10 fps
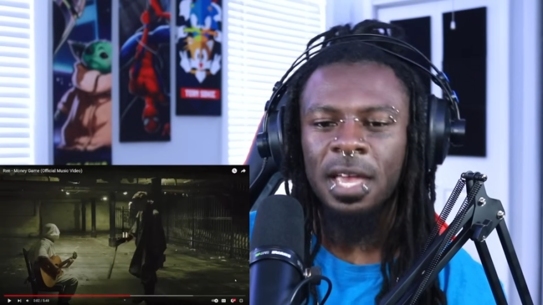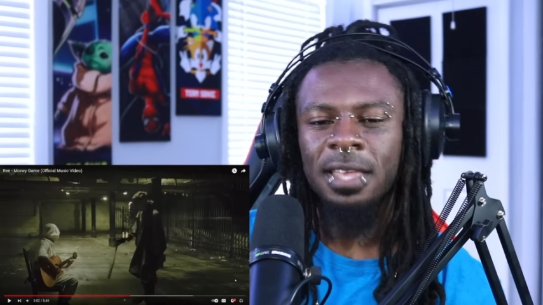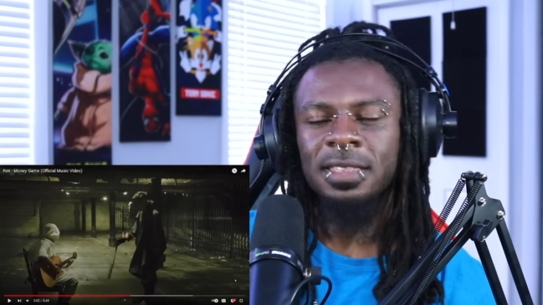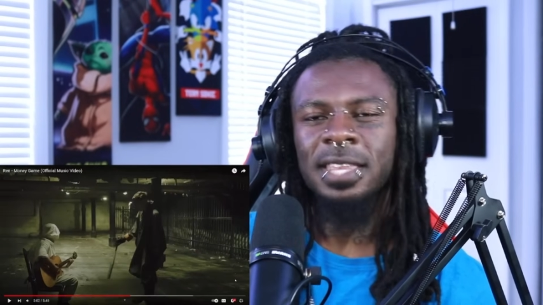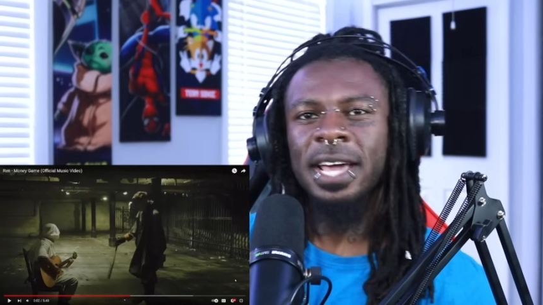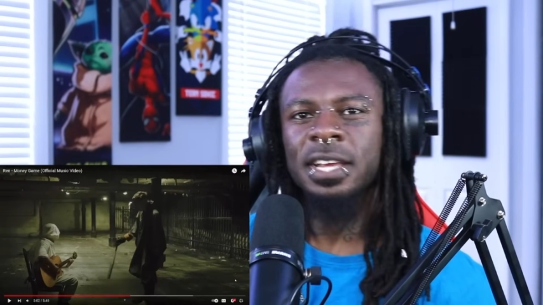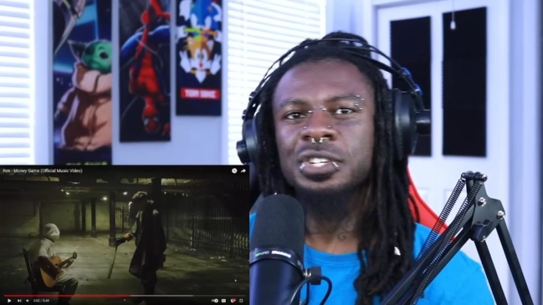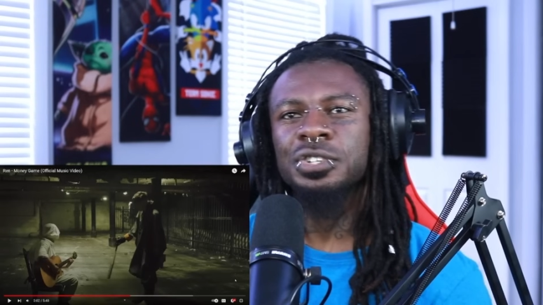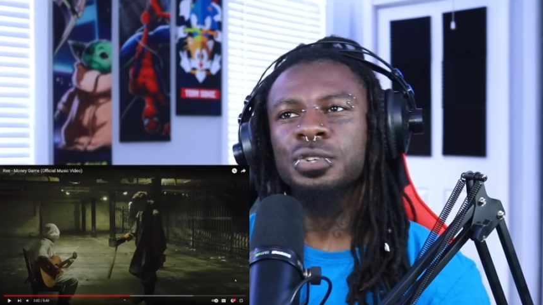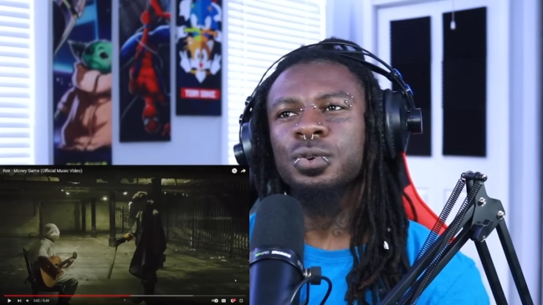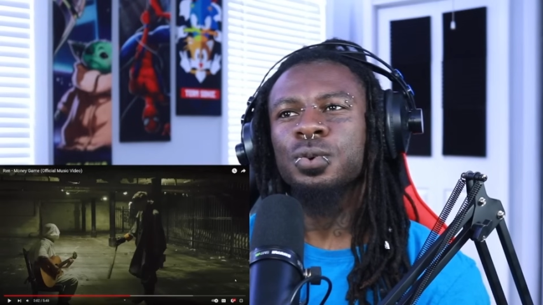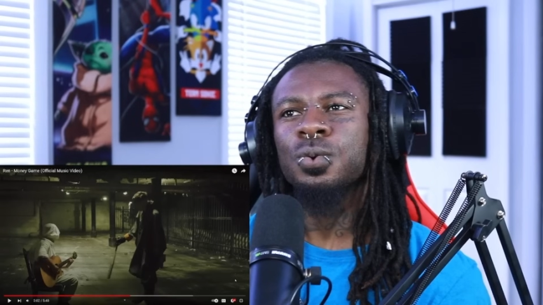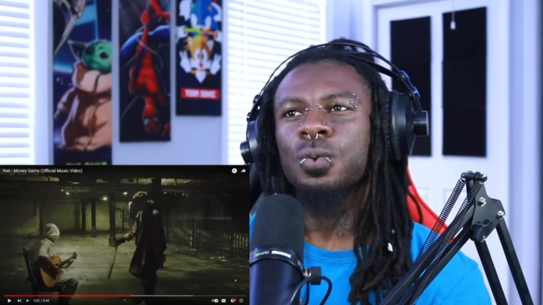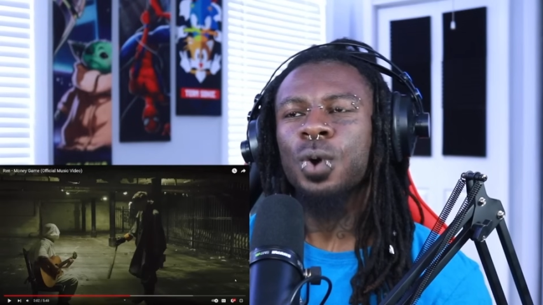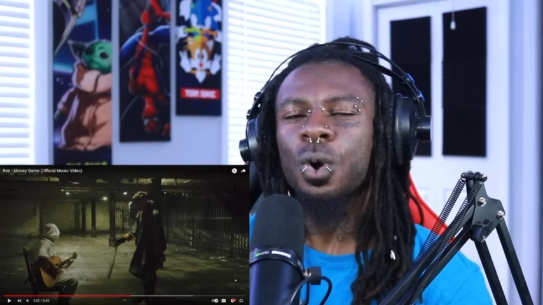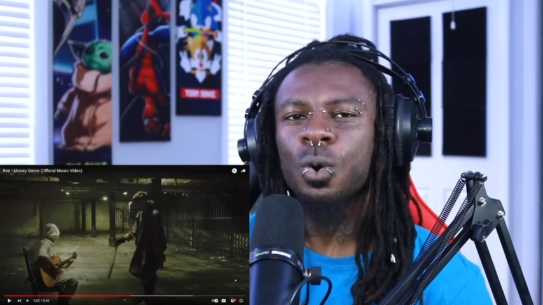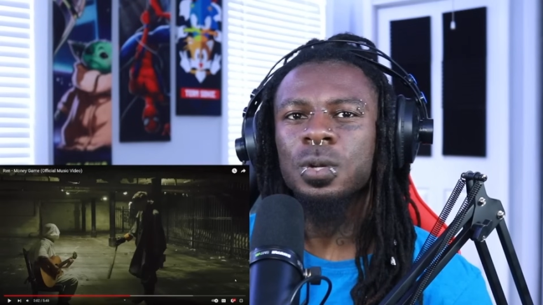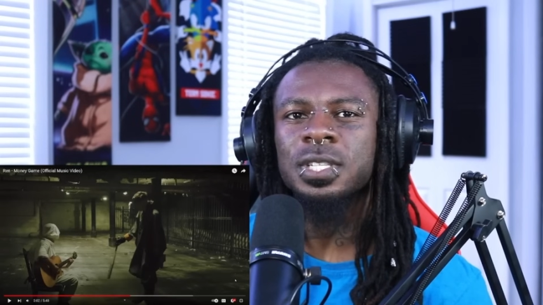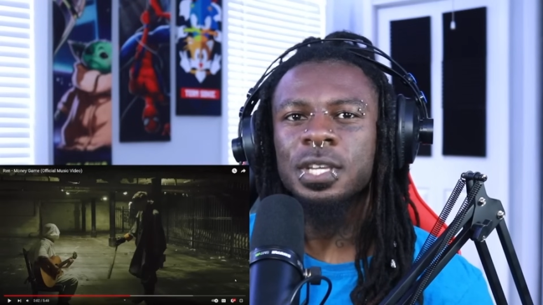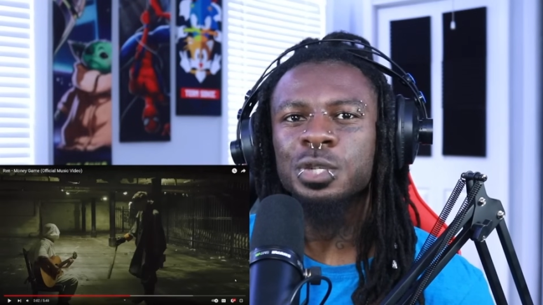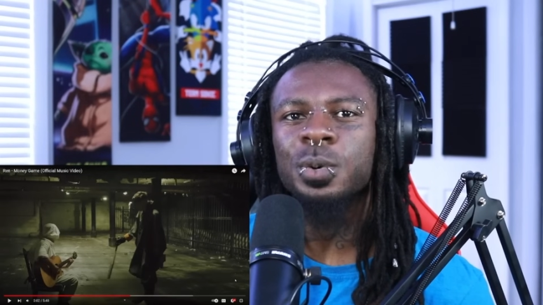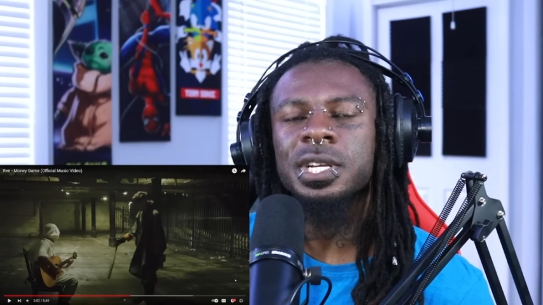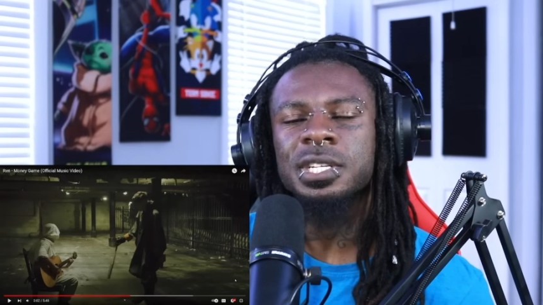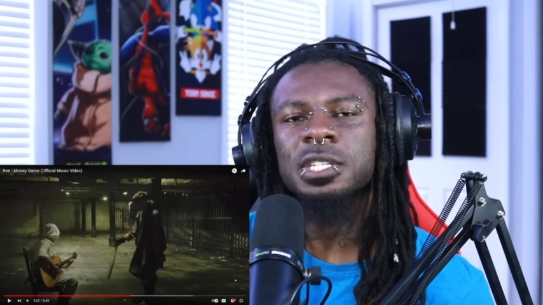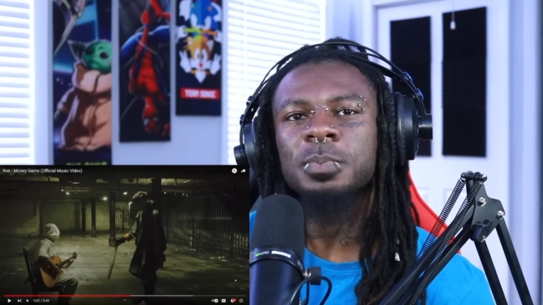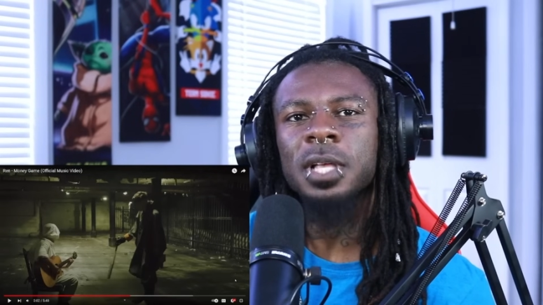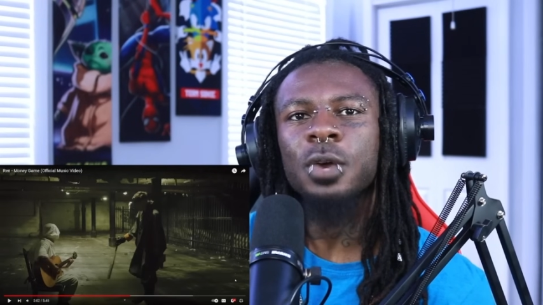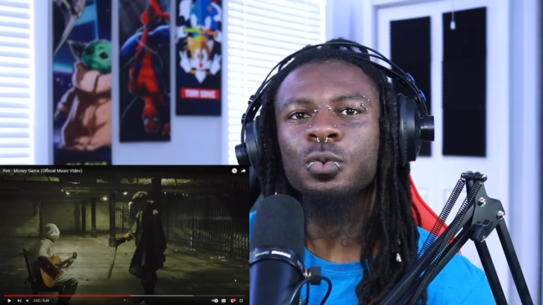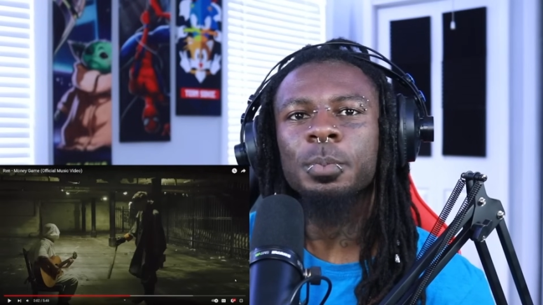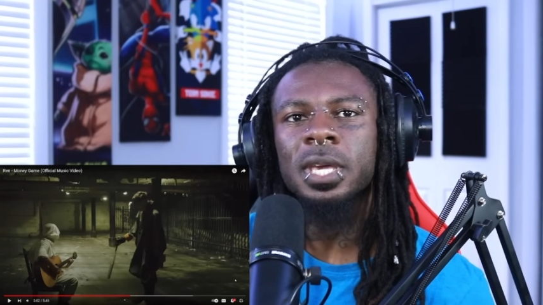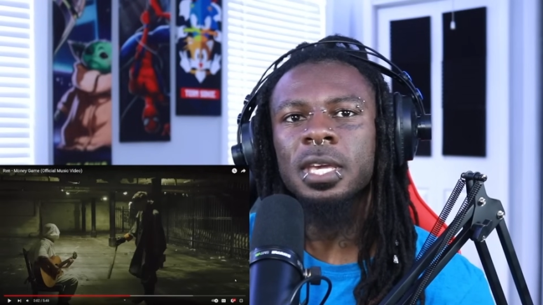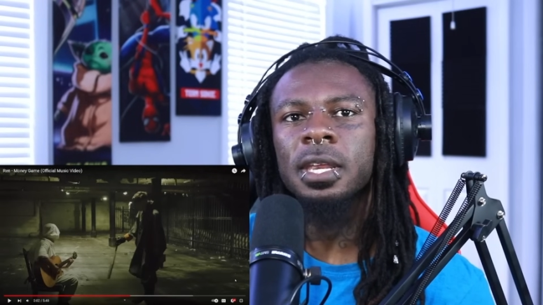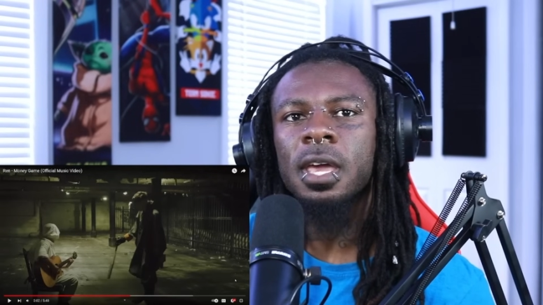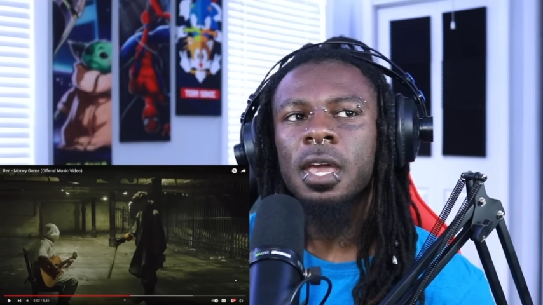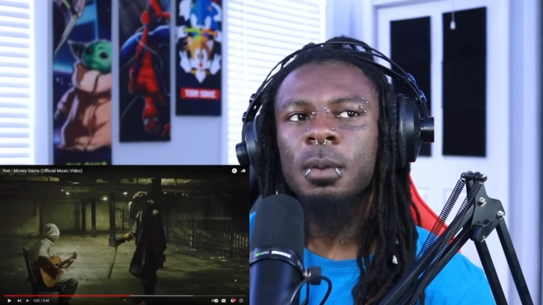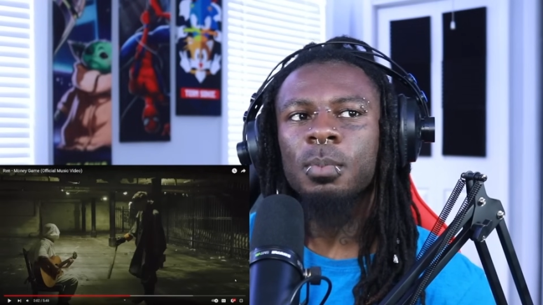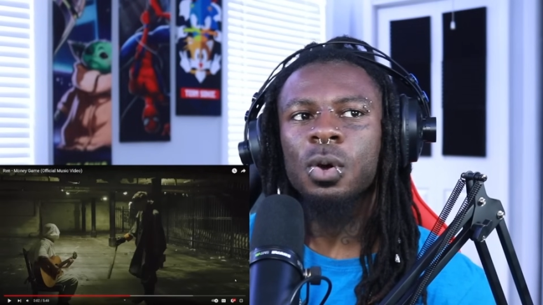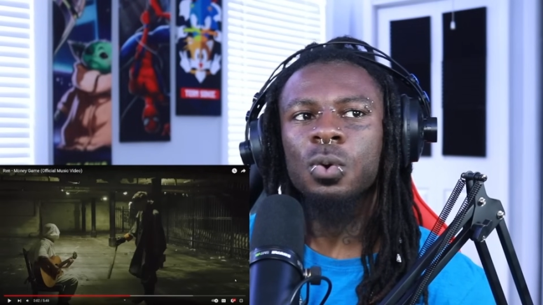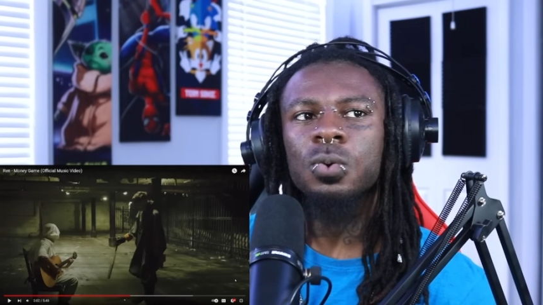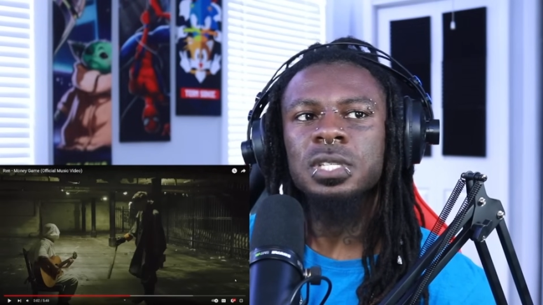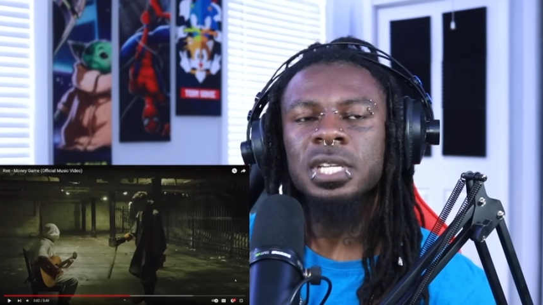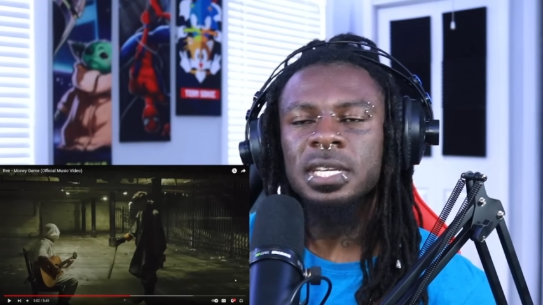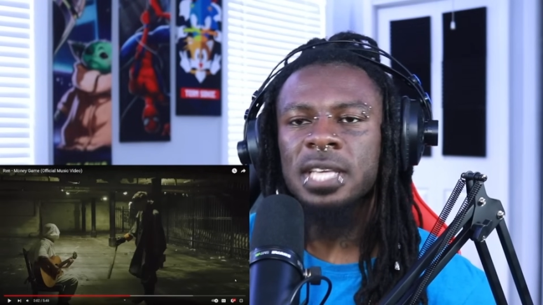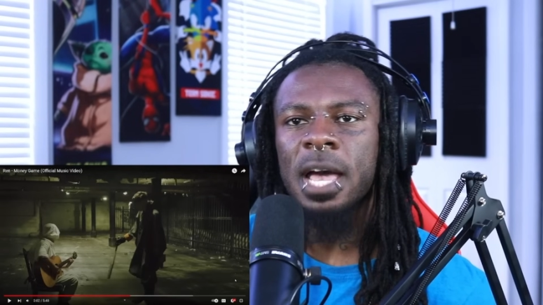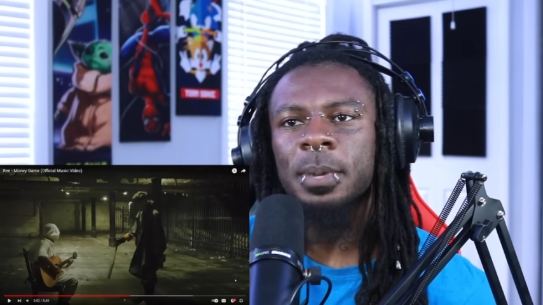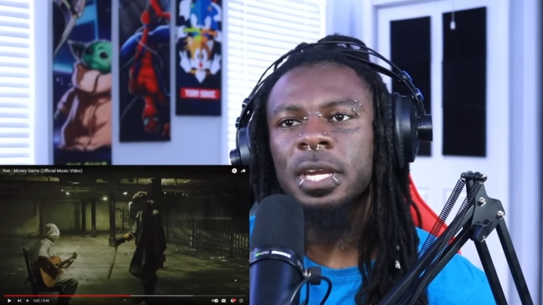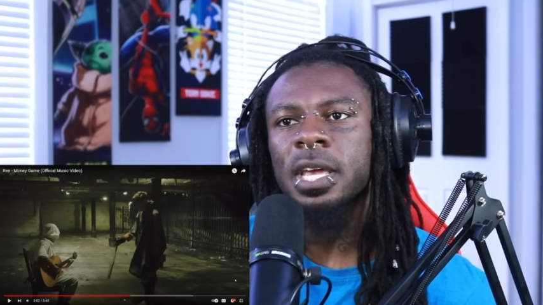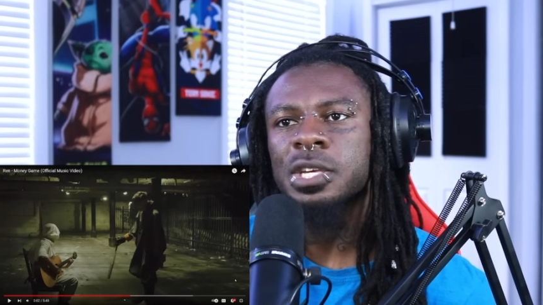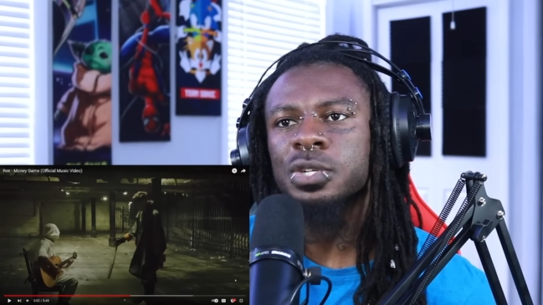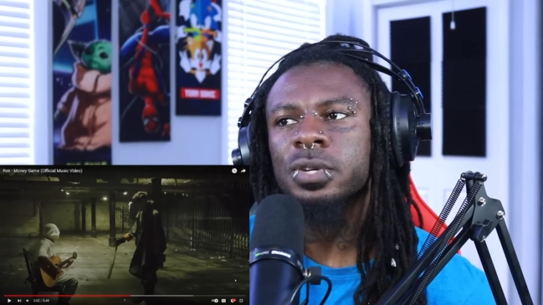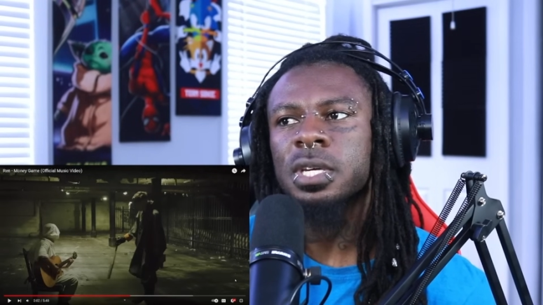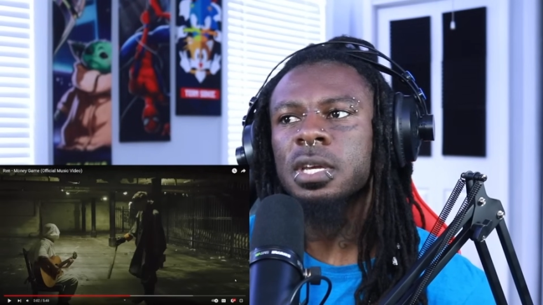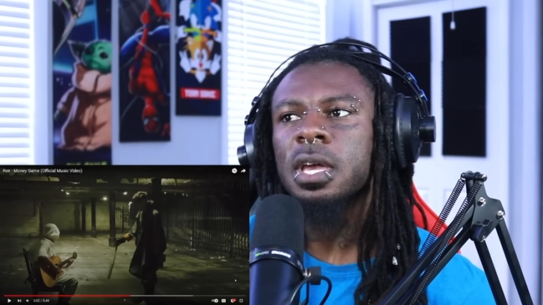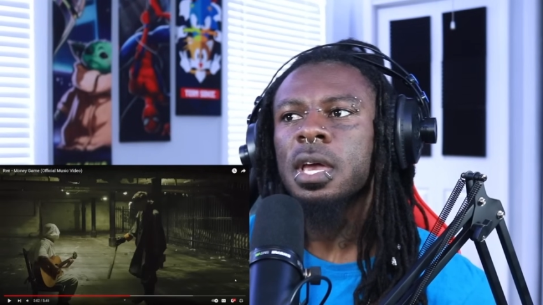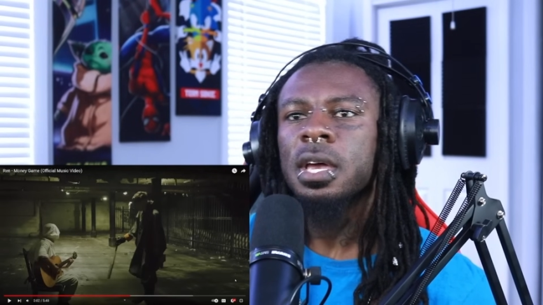That is true. Old situations play on repeat. Bro, shit has happened in history.